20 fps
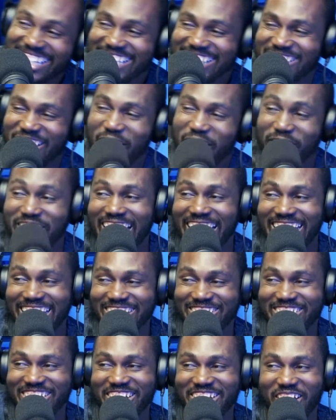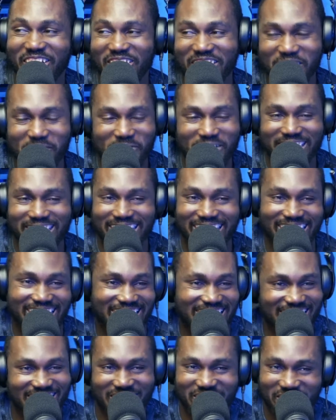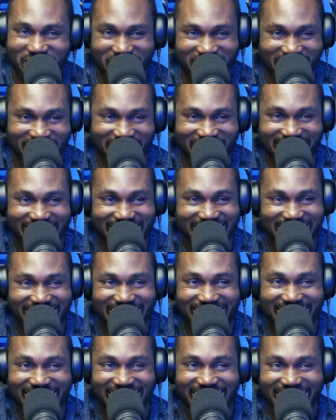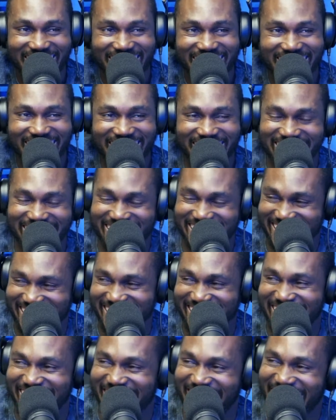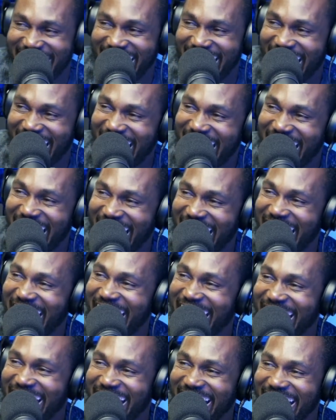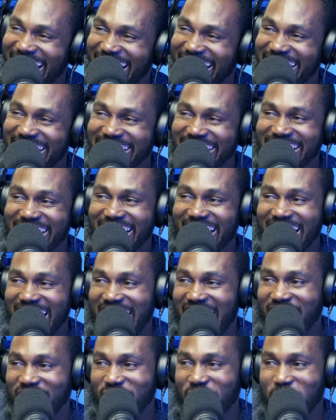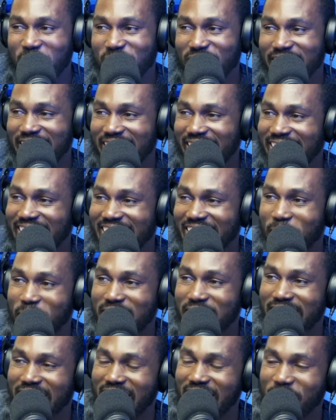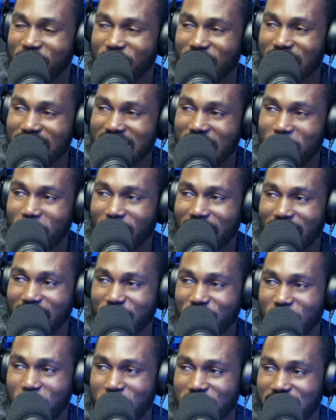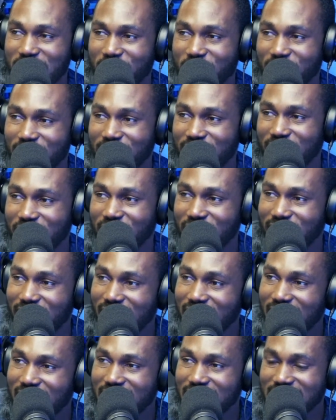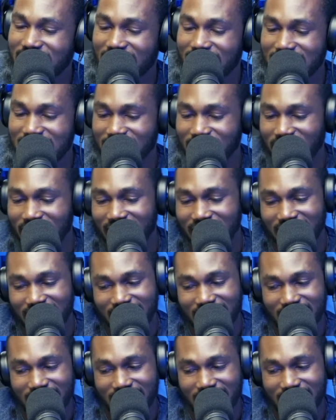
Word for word: so if they literally go Libertine, it's a no go. It's a no go. It's a no go. it's a no go, man. All right, Romzy, Libertine, first time playing on Represent Radio. Let's get into it.